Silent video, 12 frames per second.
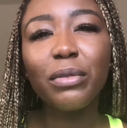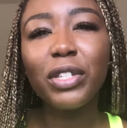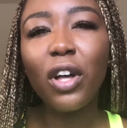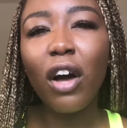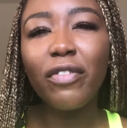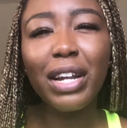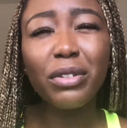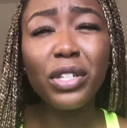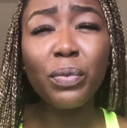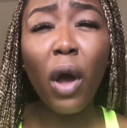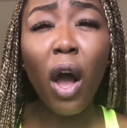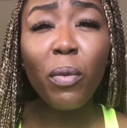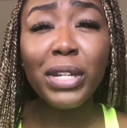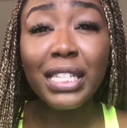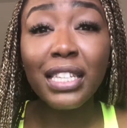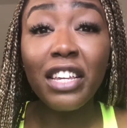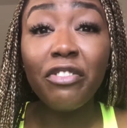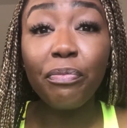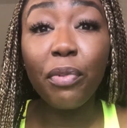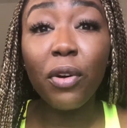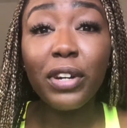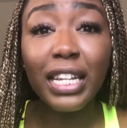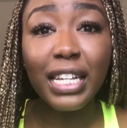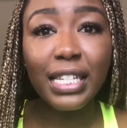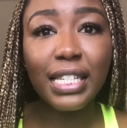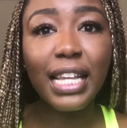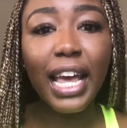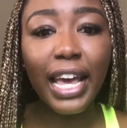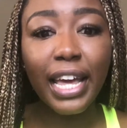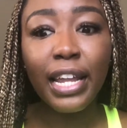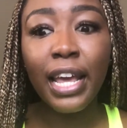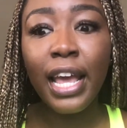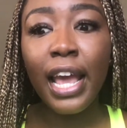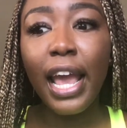was off, and I will always leave broken and sad.